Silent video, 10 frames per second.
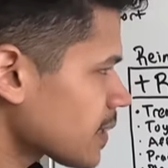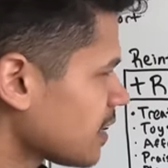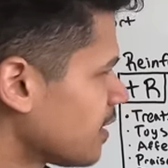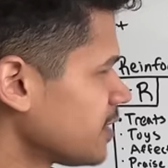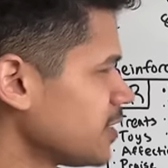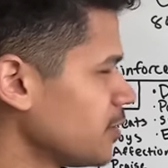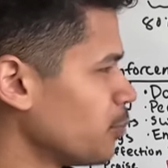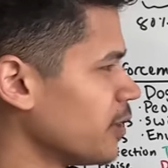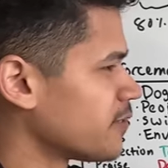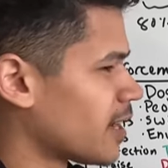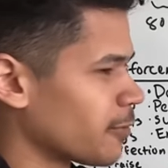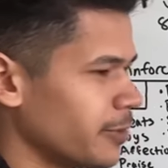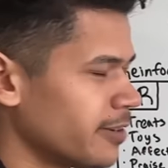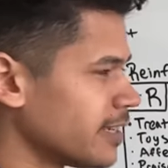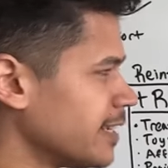That's just a brief talk. We
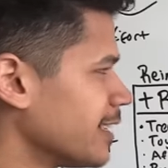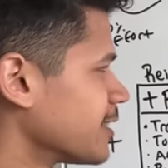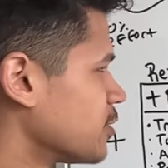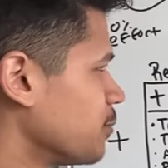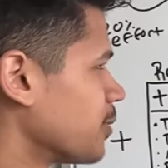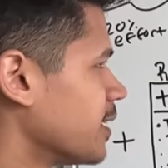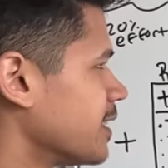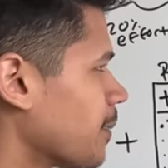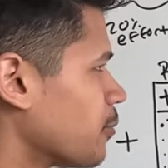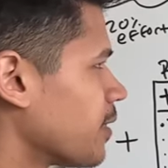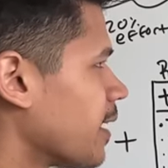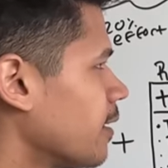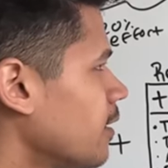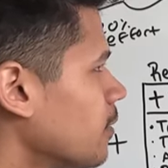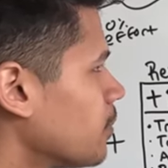don't need to get super in-depth with that